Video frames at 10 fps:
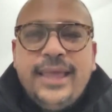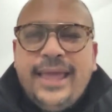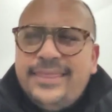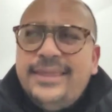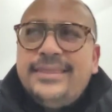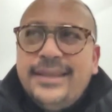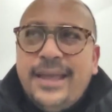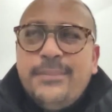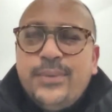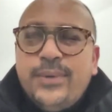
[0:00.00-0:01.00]
I think the
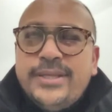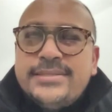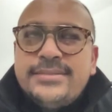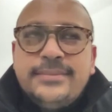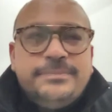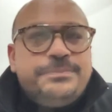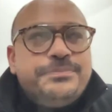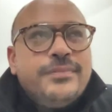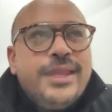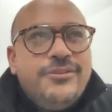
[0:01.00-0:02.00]
number was,
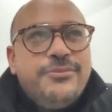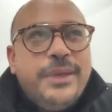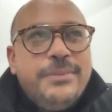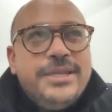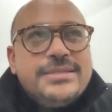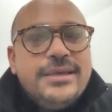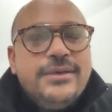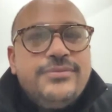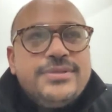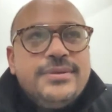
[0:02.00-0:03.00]
if memory
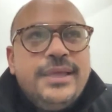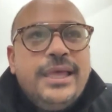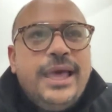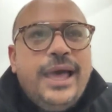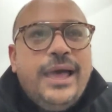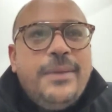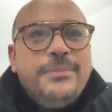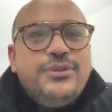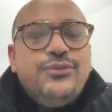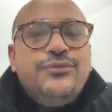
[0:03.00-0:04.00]
serves,
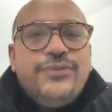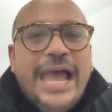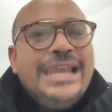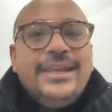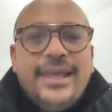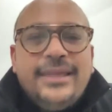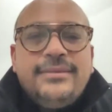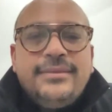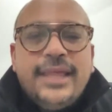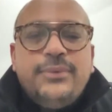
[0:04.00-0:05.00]
to
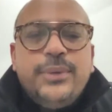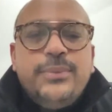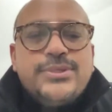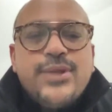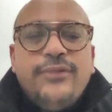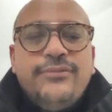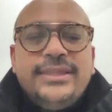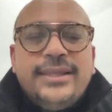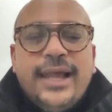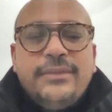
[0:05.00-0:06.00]
validate that we were
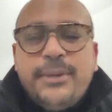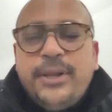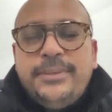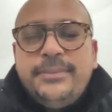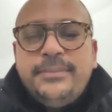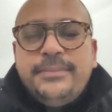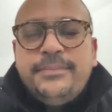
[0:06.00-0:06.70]
solving the right problem.